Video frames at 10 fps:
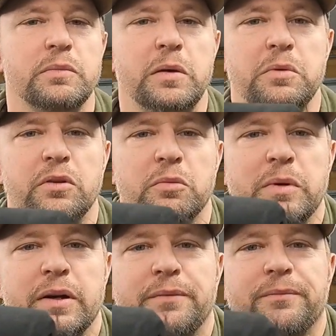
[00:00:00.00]
maybe a little
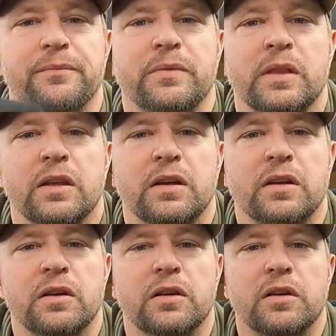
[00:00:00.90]
bit.
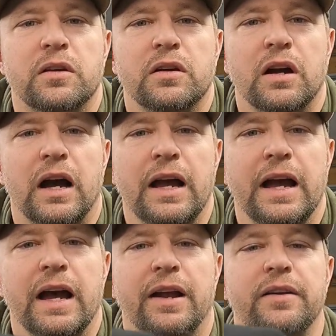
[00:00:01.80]
I
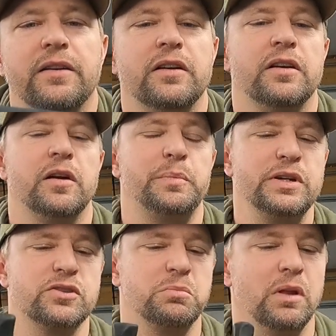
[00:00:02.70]
add a
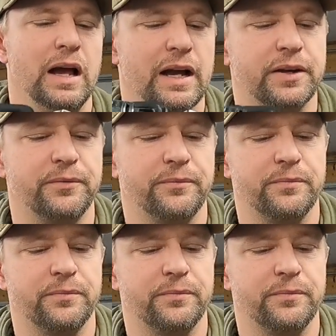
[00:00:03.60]
piece of black,